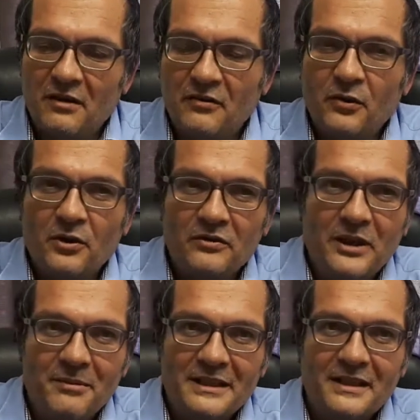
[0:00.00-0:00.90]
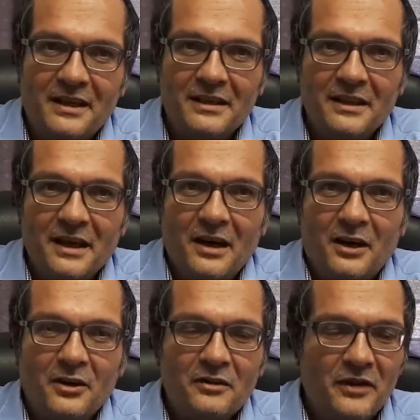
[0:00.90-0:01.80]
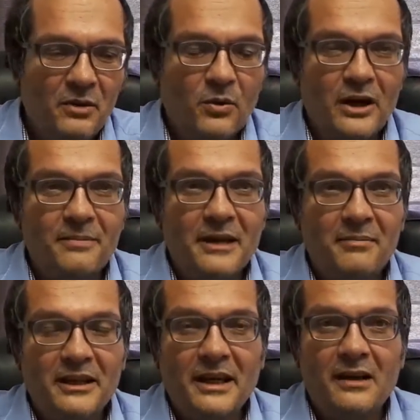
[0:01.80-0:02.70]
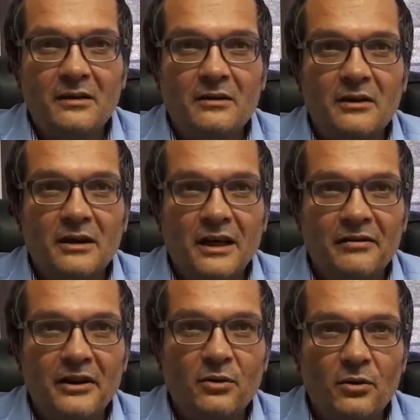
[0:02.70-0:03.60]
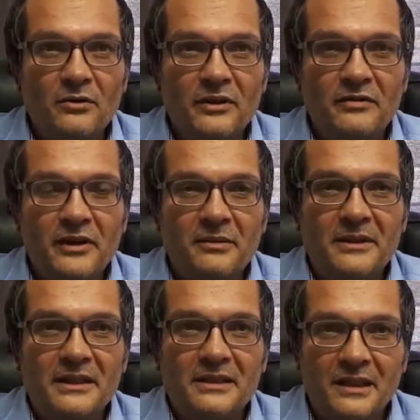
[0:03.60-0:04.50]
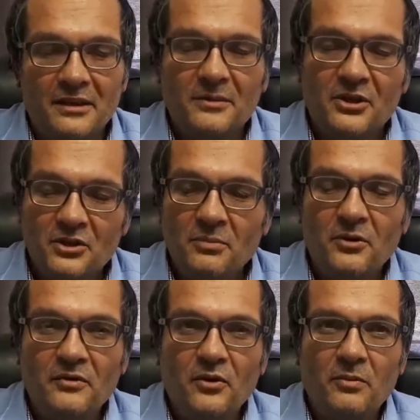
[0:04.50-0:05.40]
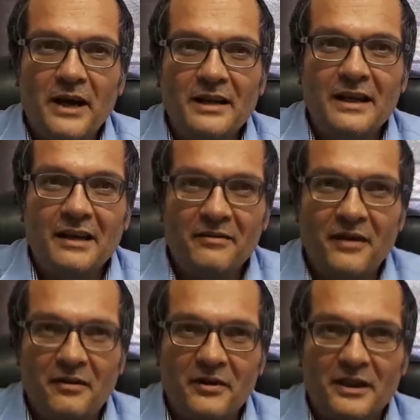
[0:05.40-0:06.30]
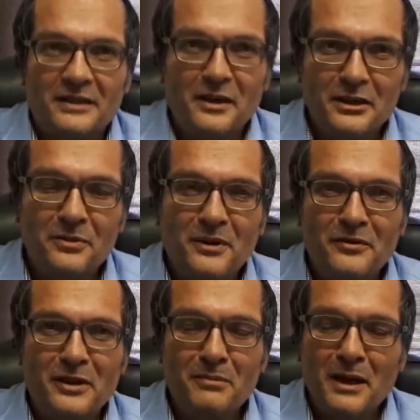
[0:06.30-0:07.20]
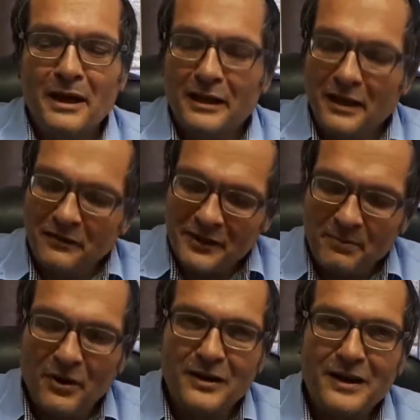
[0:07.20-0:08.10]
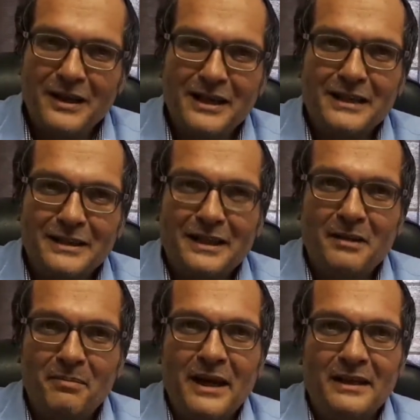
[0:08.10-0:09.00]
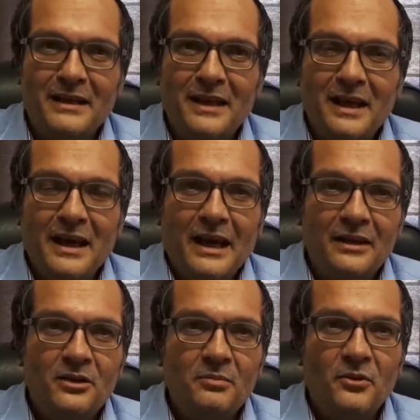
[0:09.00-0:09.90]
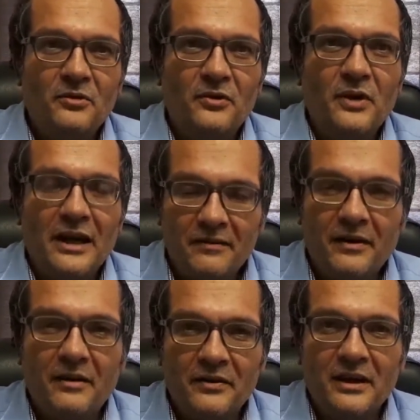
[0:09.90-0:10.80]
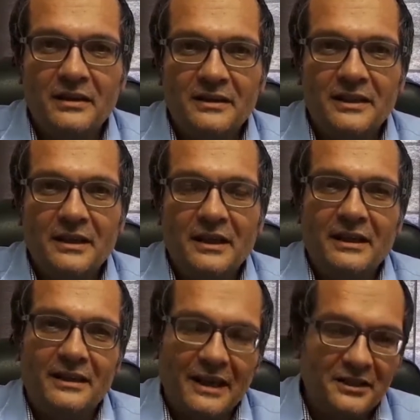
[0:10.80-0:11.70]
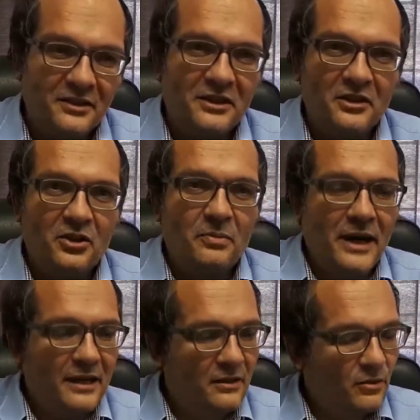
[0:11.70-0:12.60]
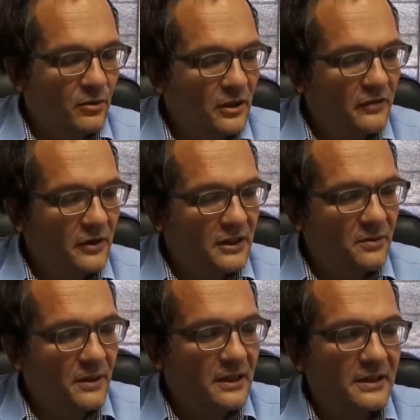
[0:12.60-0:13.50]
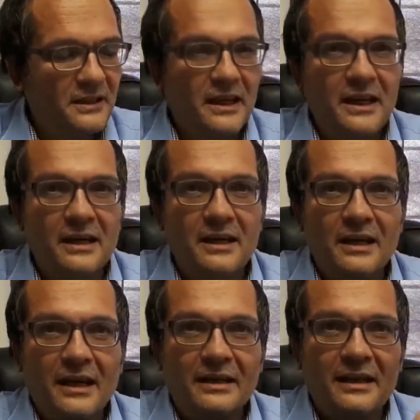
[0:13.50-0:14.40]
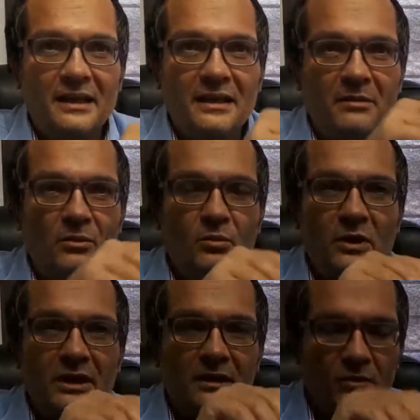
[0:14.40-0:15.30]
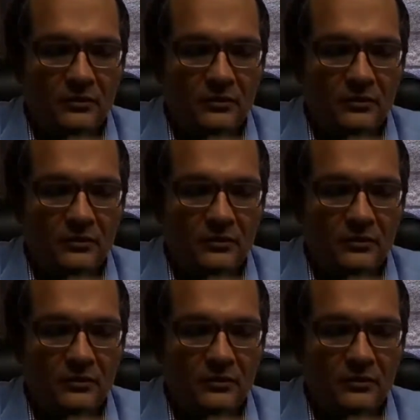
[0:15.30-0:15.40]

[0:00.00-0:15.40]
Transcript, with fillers: 4 of them inside, are not very wideband, but they are covering all of the frequencies, in other words 2.4 band and 5 gigs. So each one of them gives the polarization and a pattern at 2.4 and 5 gigs in case you're using dual band, or if you just want the generic antenna that will work at all